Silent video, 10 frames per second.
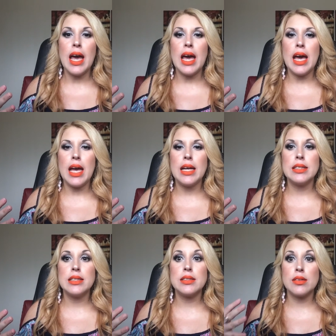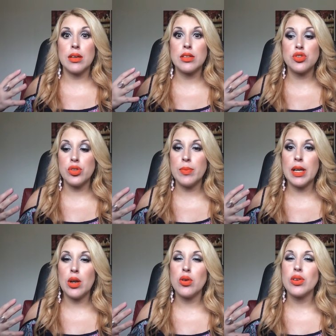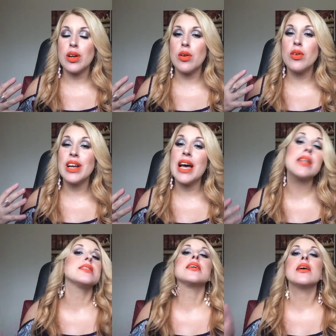and it's extremely long-lasting.